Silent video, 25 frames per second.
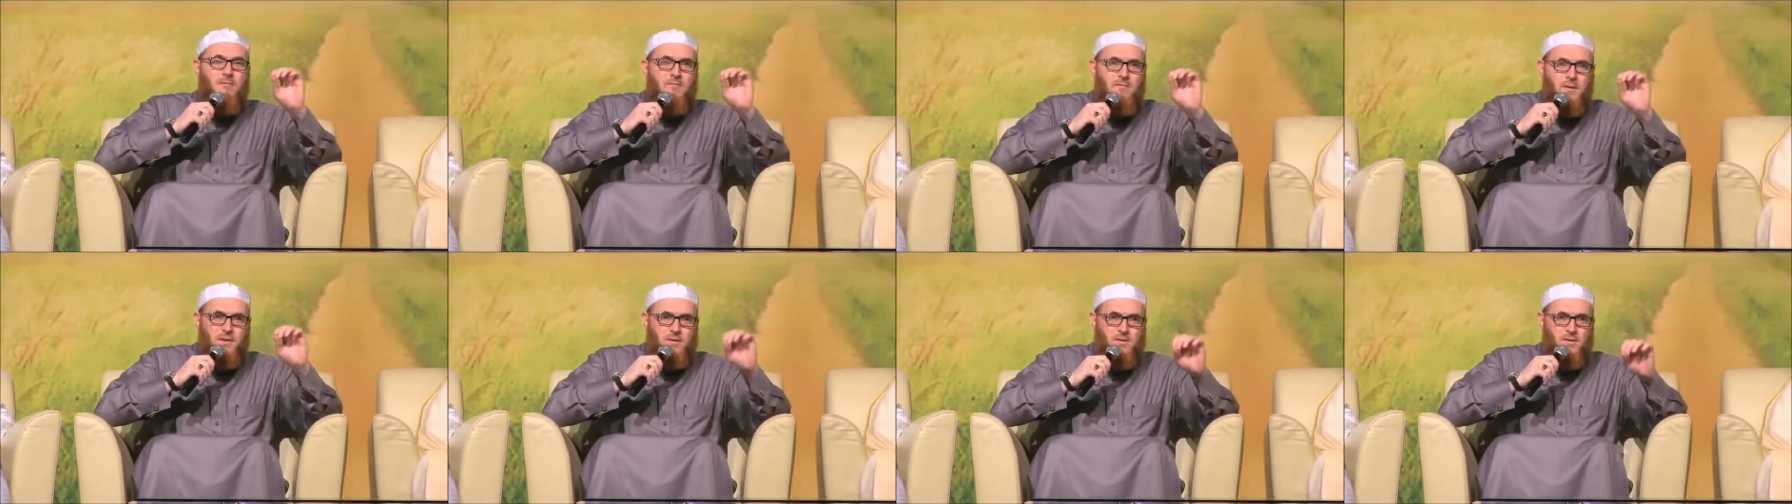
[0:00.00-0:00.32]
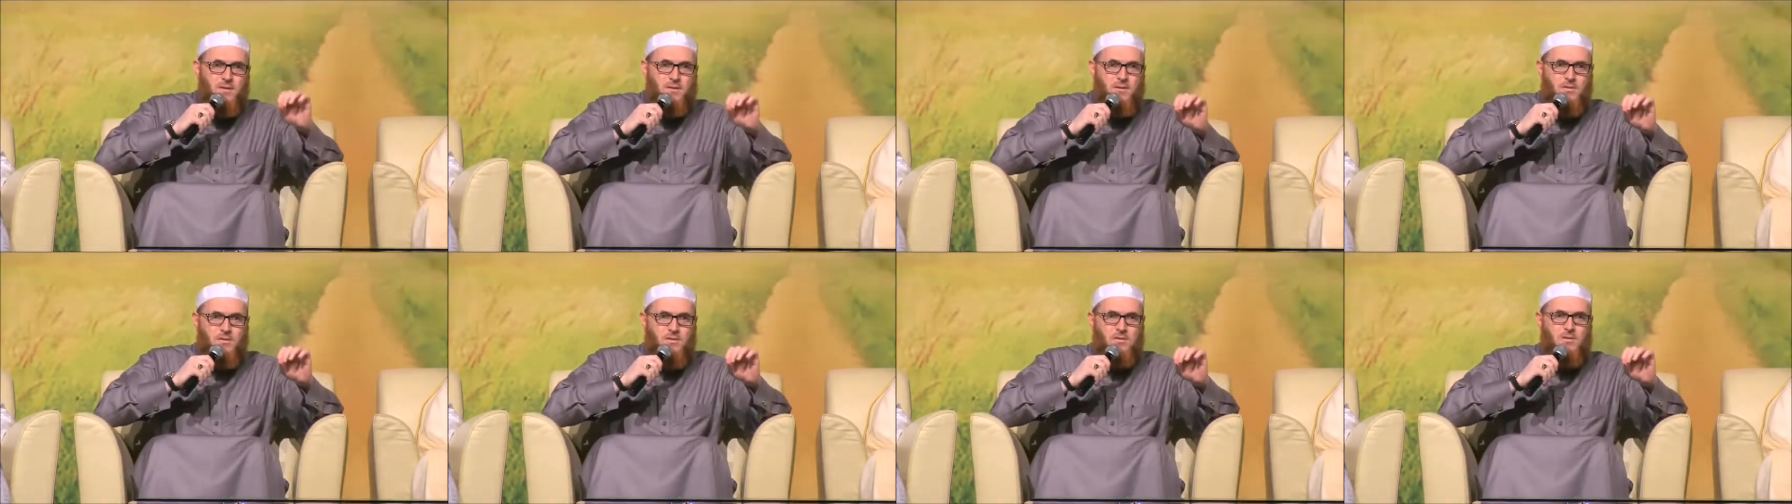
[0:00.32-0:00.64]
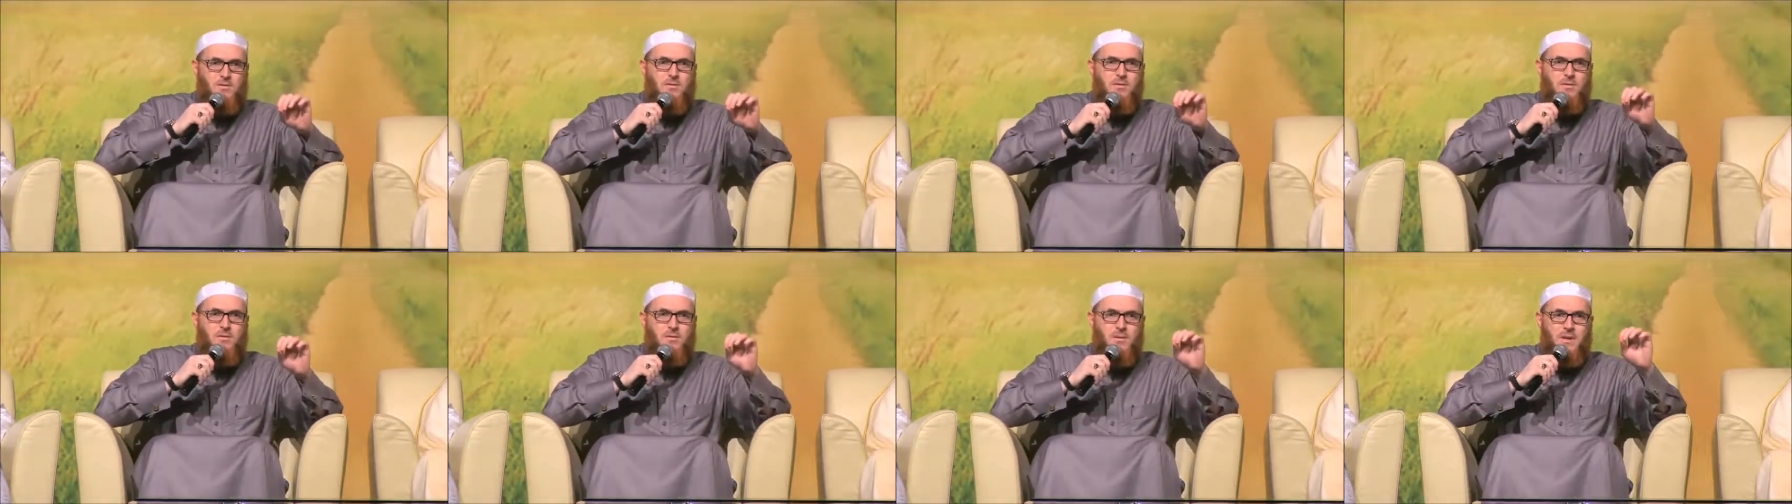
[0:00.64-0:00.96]

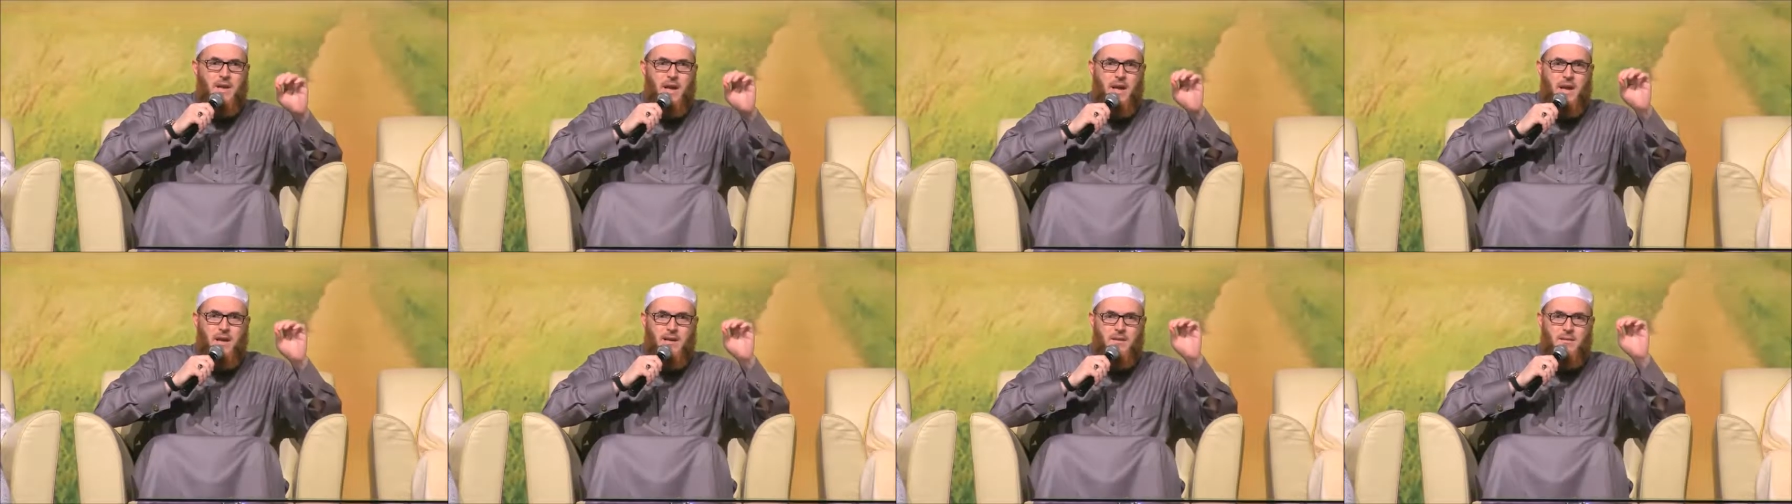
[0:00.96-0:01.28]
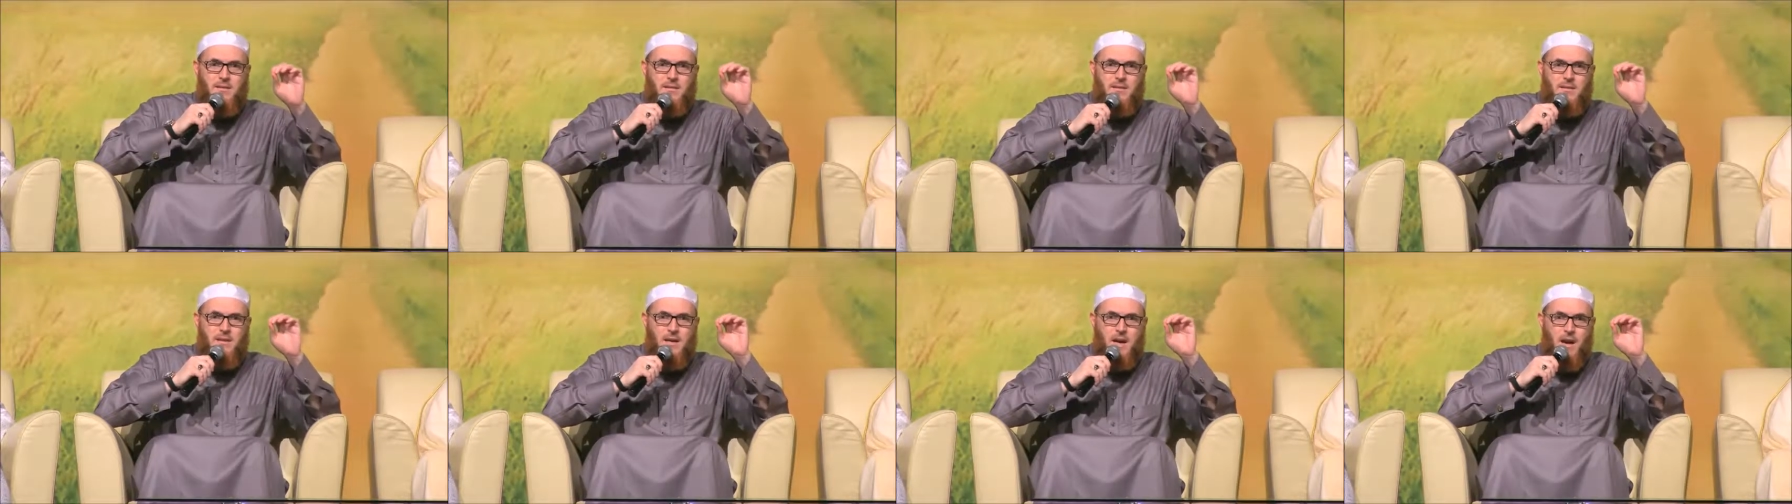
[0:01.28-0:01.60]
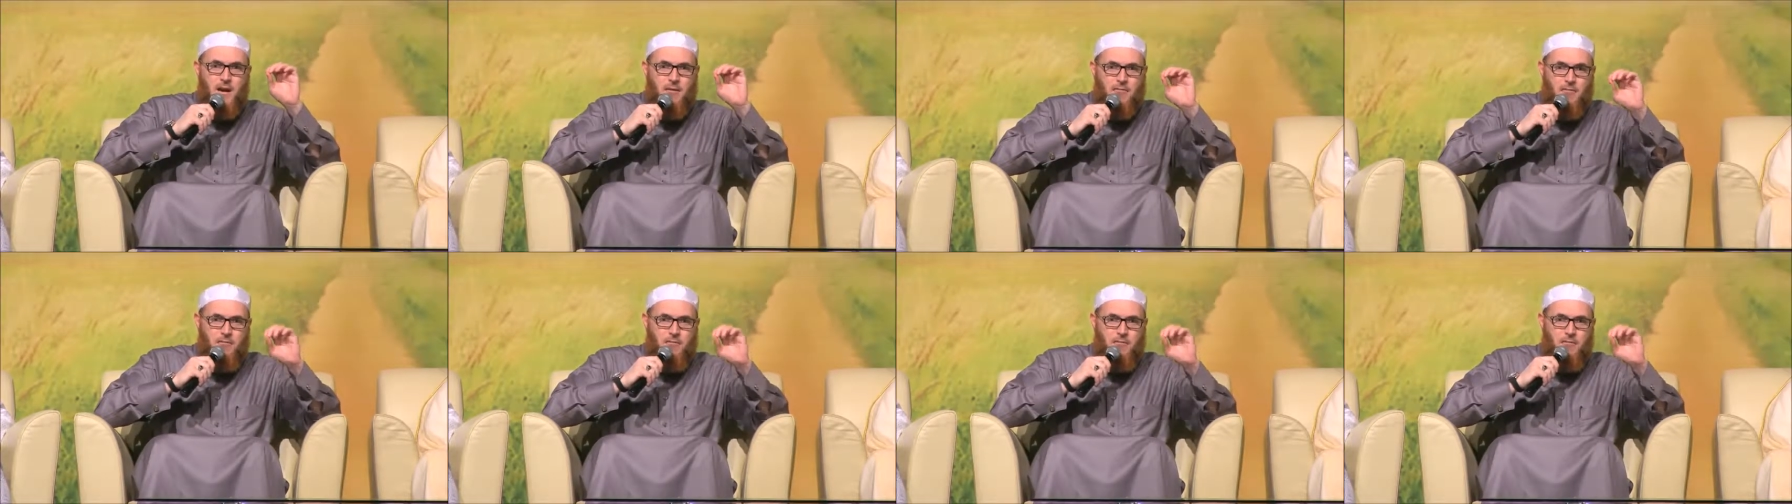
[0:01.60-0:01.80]
visits or takes the